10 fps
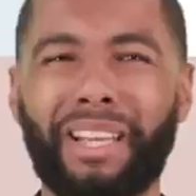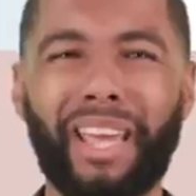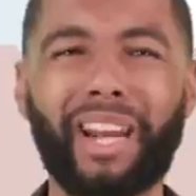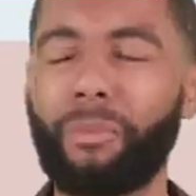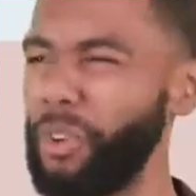
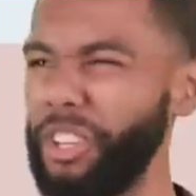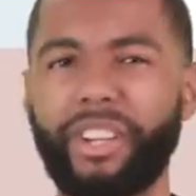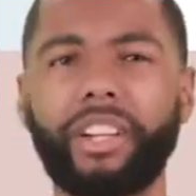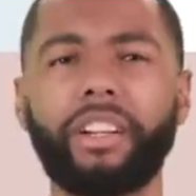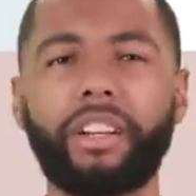And I'm
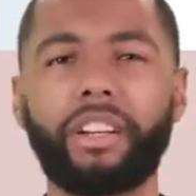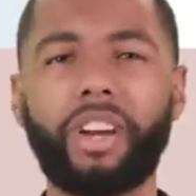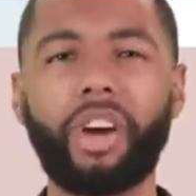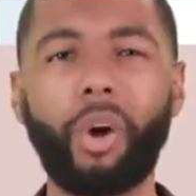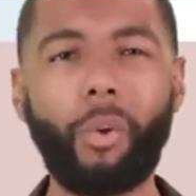wondering,
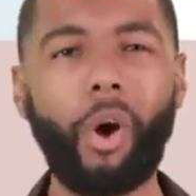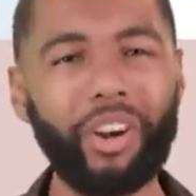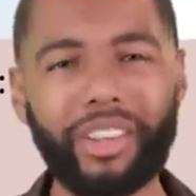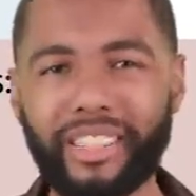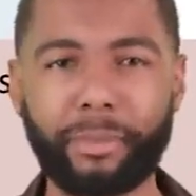who are
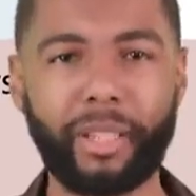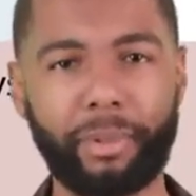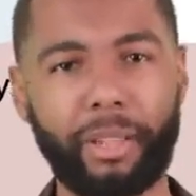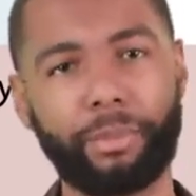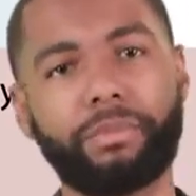these mean
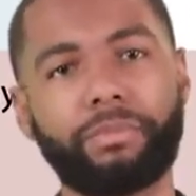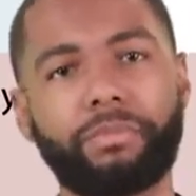people?